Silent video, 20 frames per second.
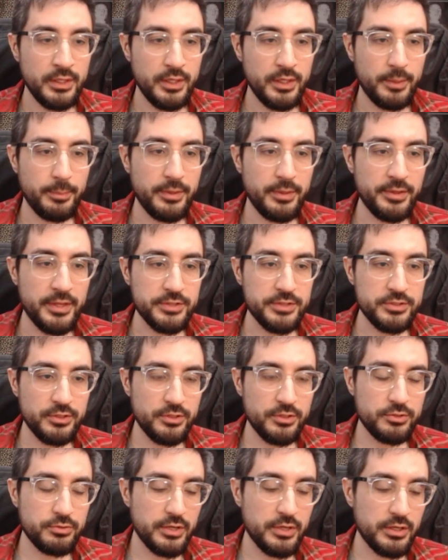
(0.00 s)
But that's a
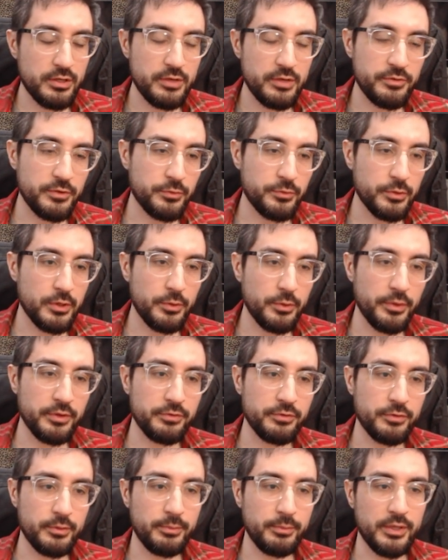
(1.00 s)
good trade-off if we're going
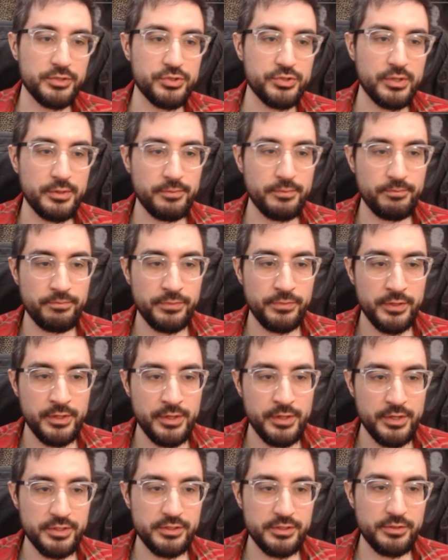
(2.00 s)
for a budget.
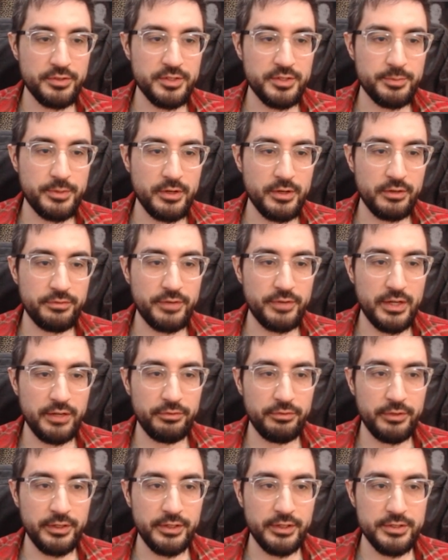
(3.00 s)
So the Spark
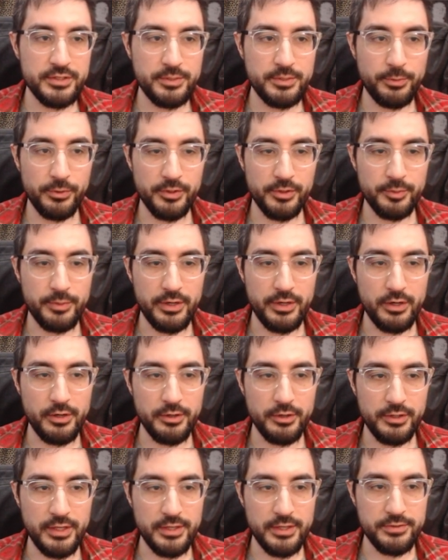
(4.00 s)
5 link is supported by
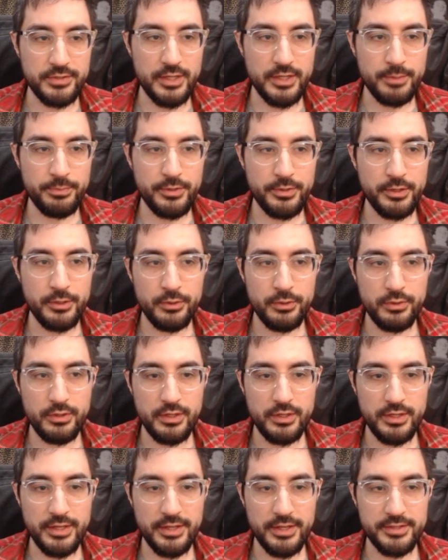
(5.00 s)
Arcane Tempo,
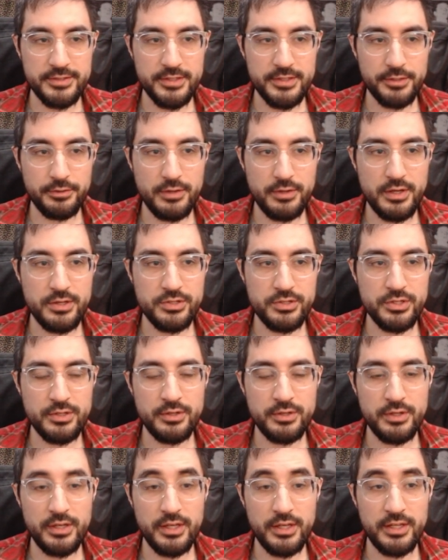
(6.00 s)

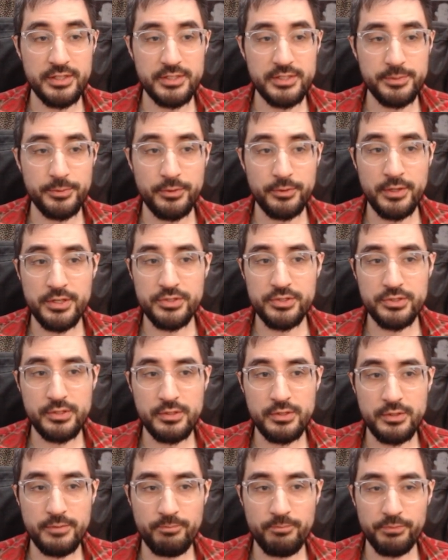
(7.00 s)
Acceleration,
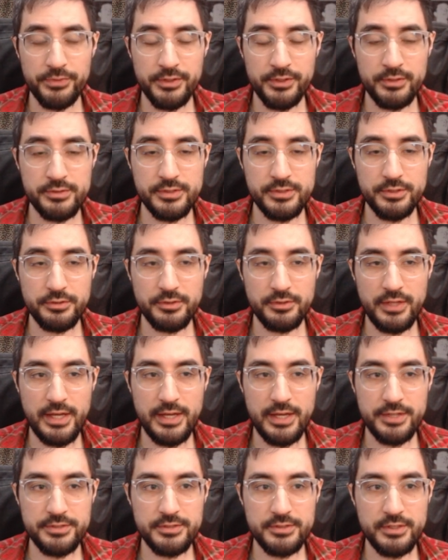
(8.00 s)
Inspiration, Considered
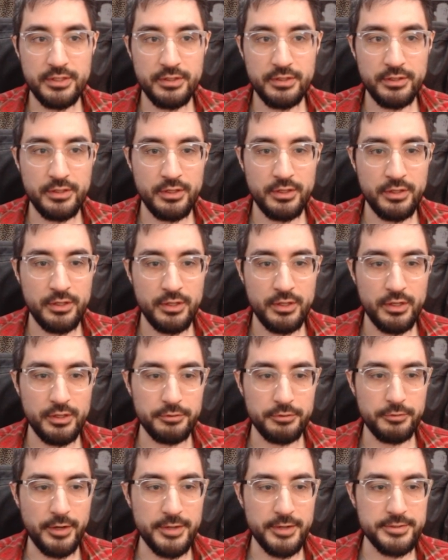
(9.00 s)
Casting,
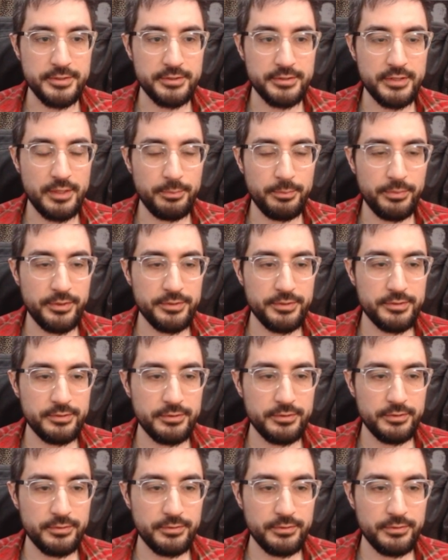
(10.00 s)
Rising Tempest.